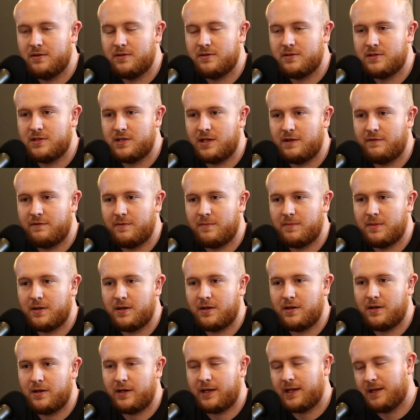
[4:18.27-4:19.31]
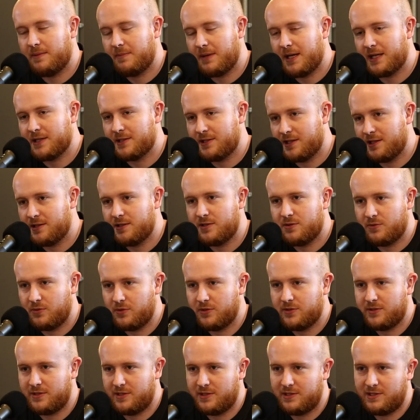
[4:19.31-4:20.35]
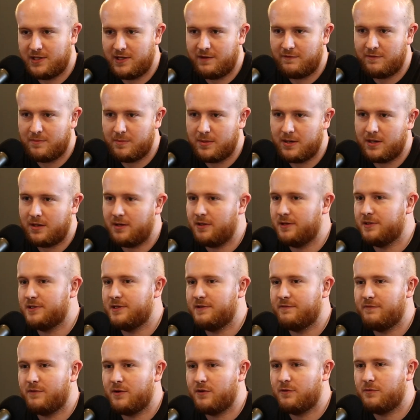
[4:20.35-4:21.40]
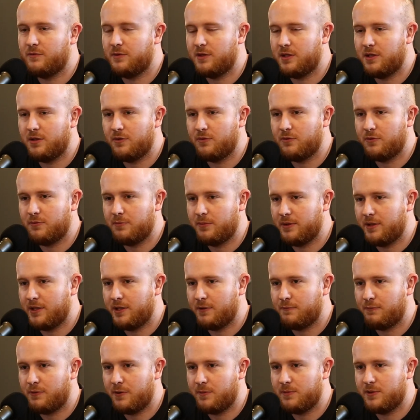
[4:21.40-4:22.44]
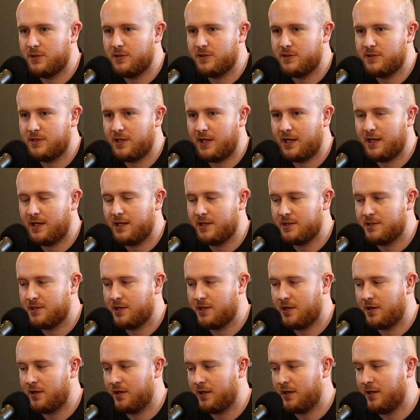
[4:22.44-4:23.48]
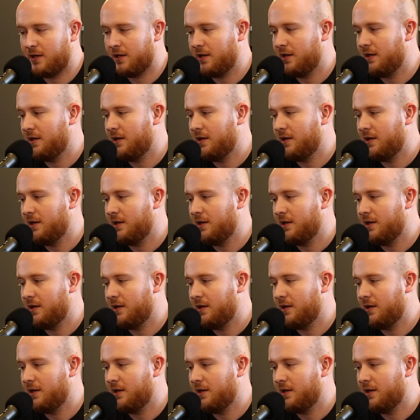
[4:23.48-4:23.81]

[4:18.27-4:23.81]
Steven Bartlett, it makes sense to us that Steven Bartlett's involved with Huel, but they'll probably just think it's like